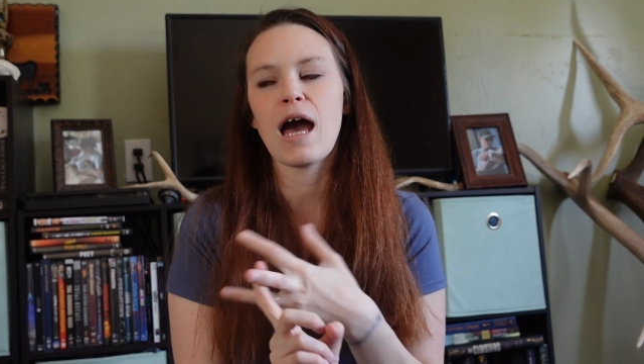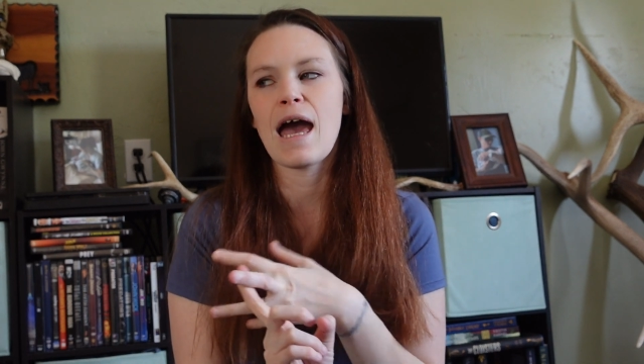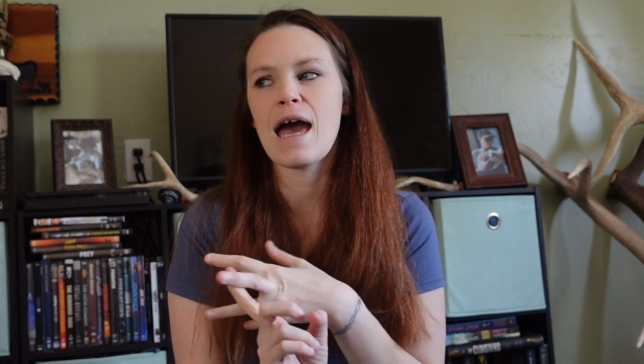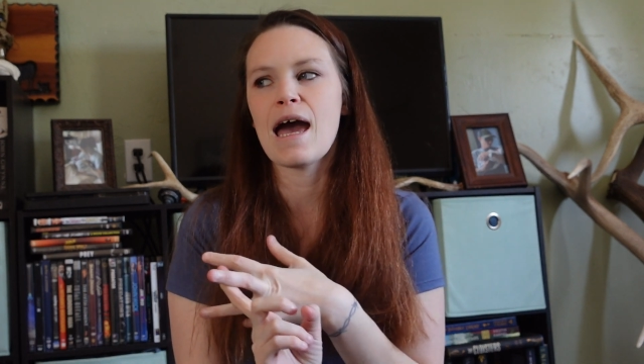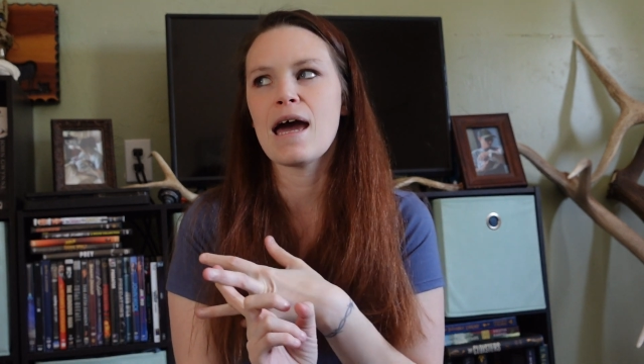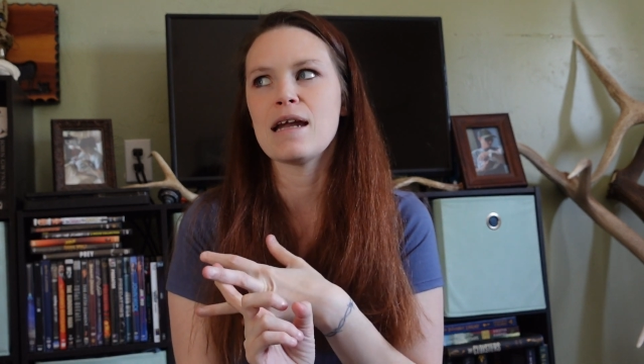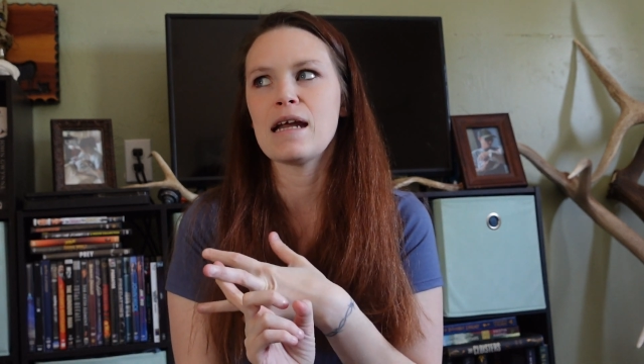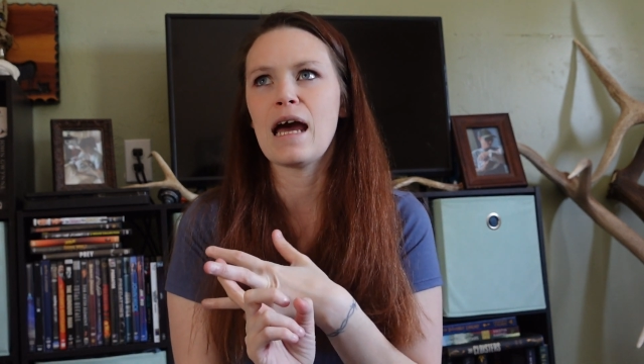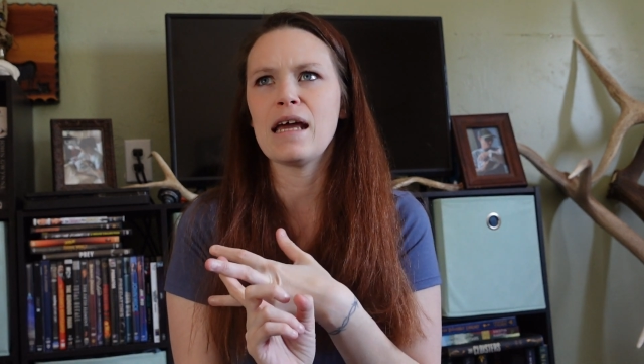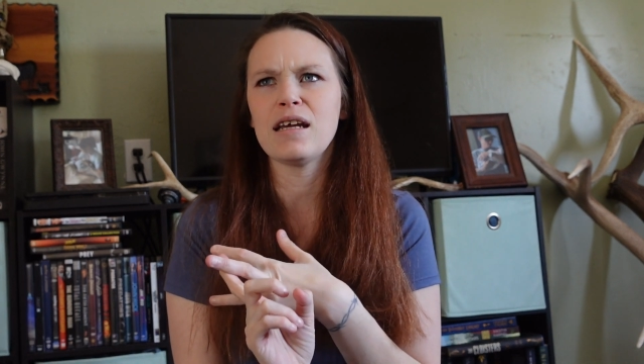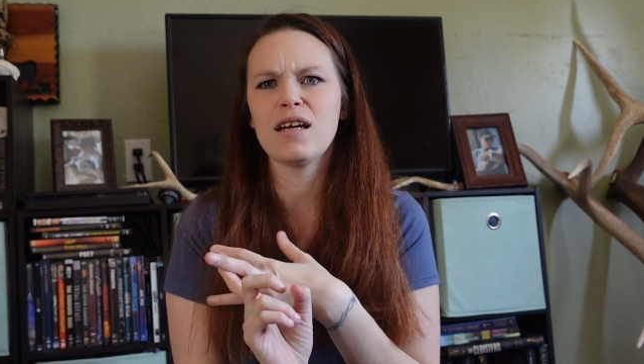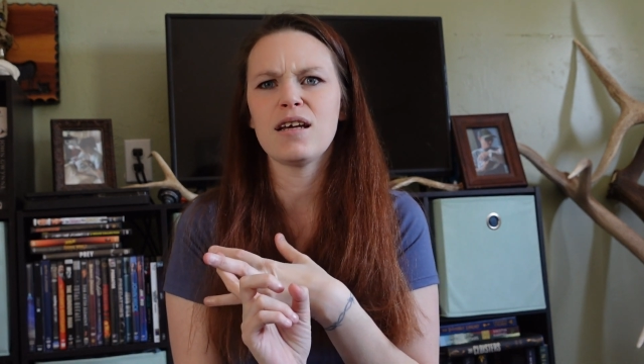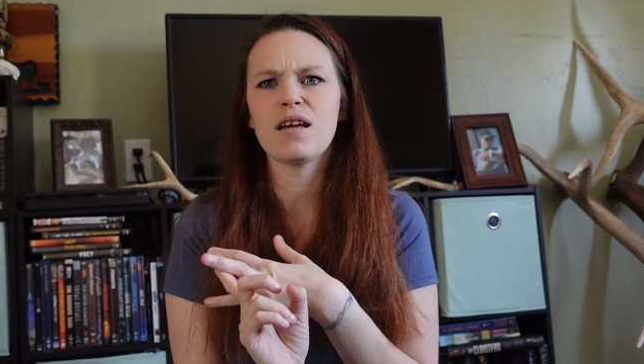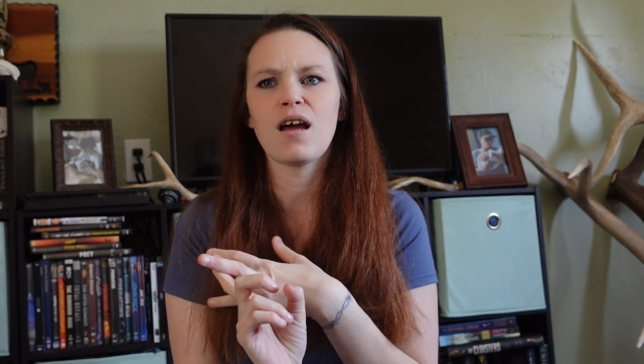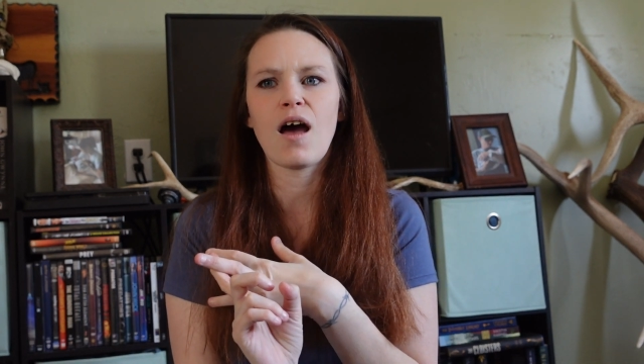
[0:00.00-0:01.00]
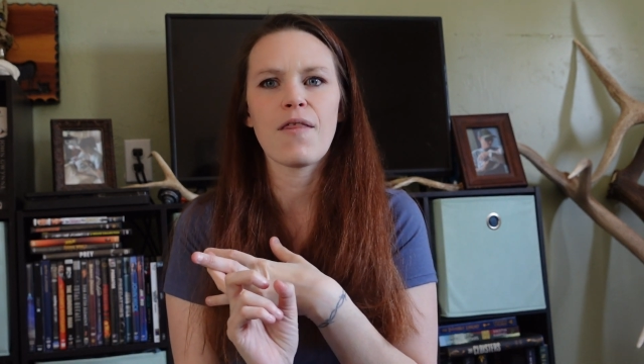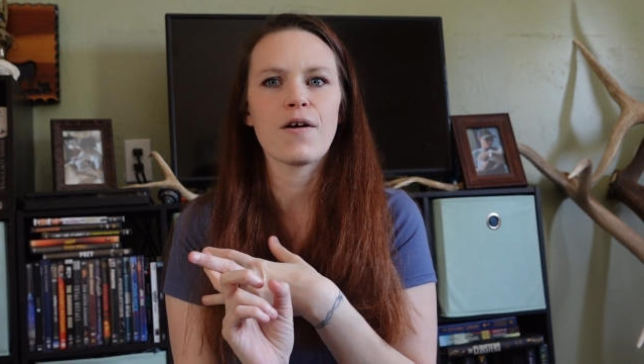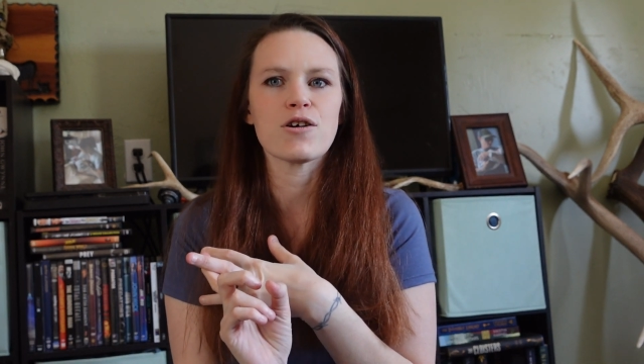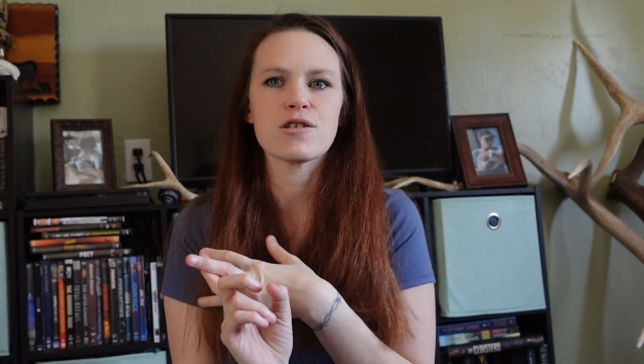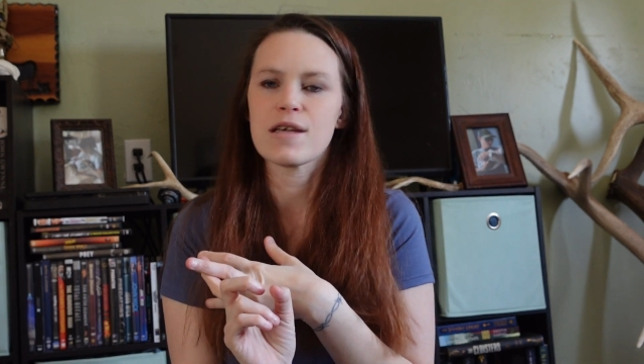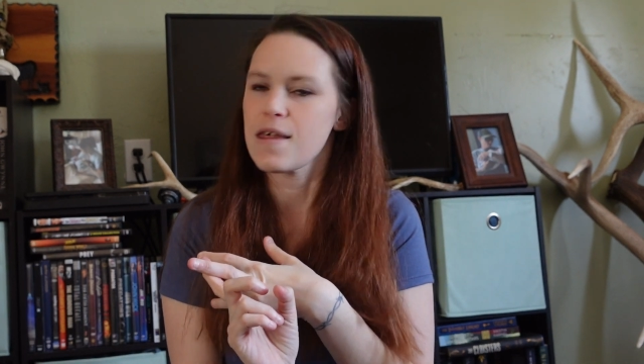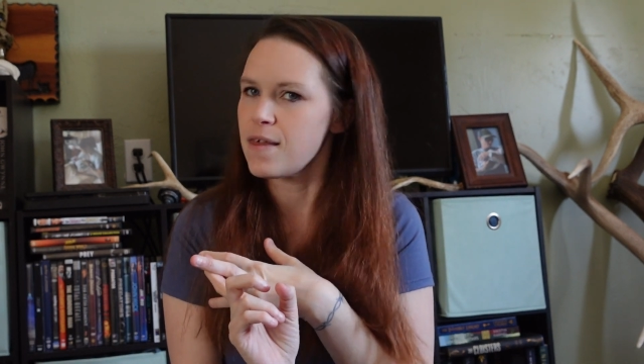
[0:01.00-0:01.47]
and any
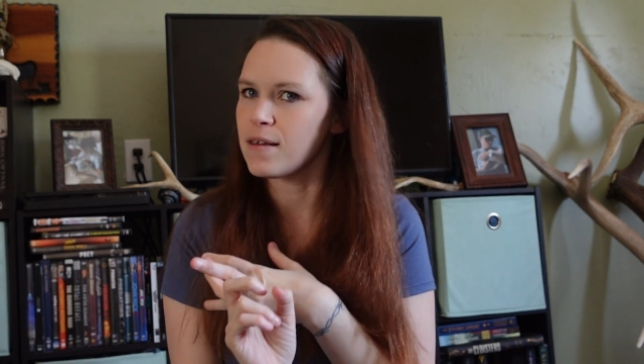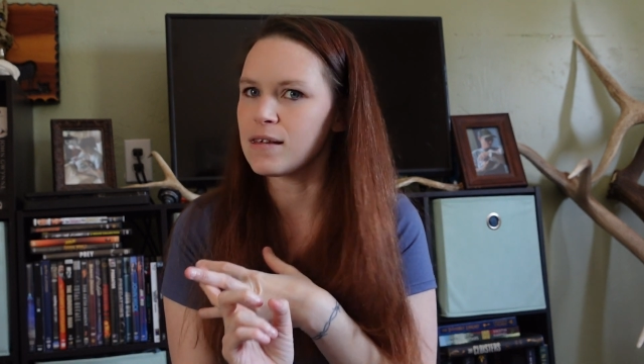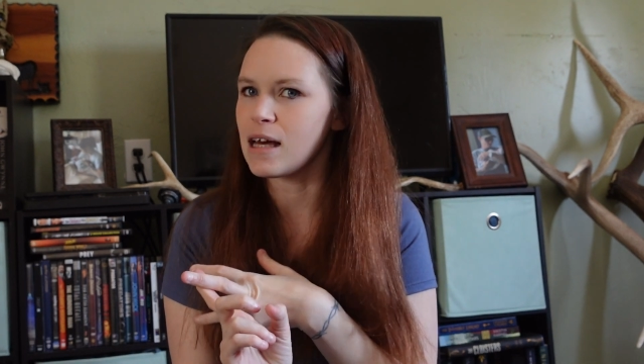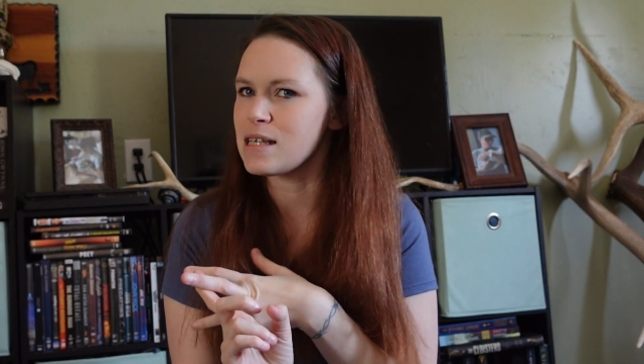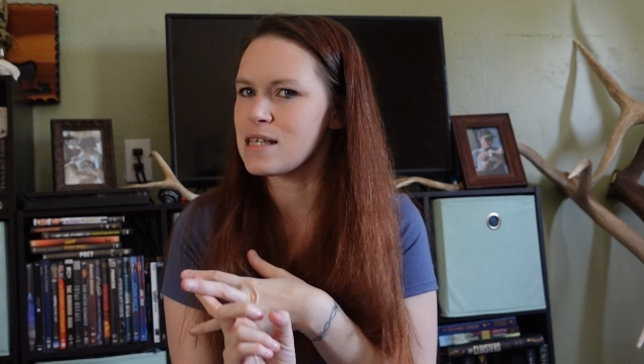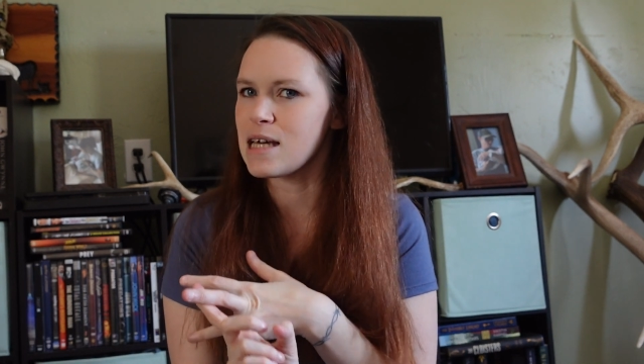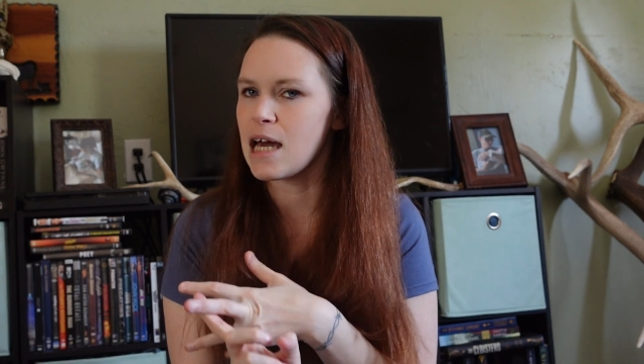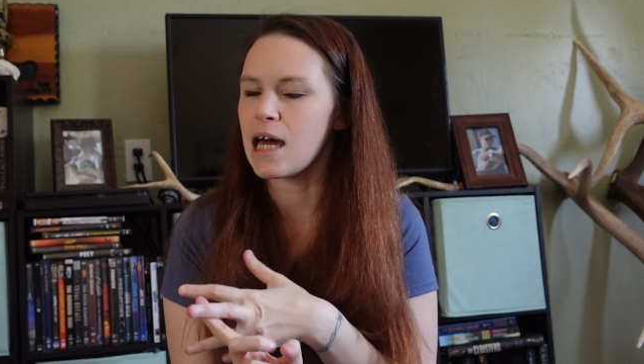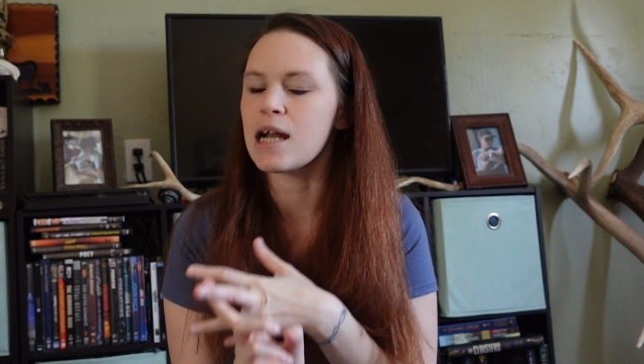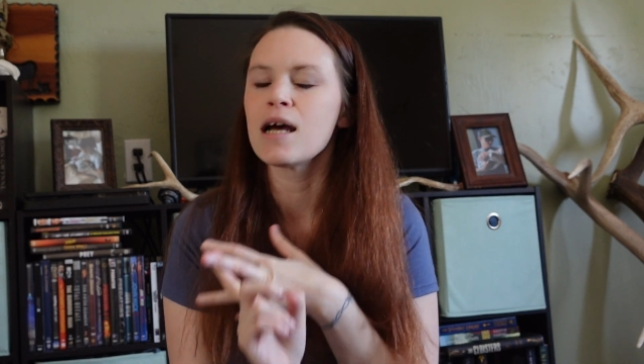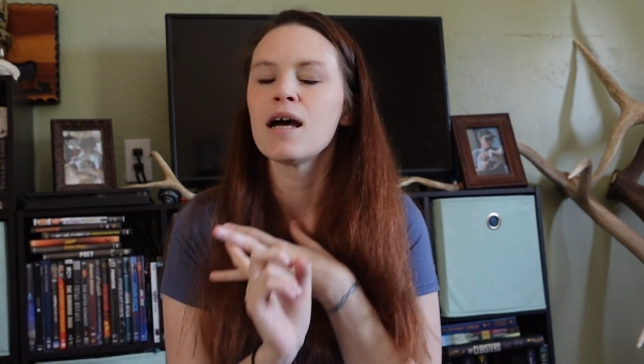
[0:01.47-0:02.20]
others. I think that's it.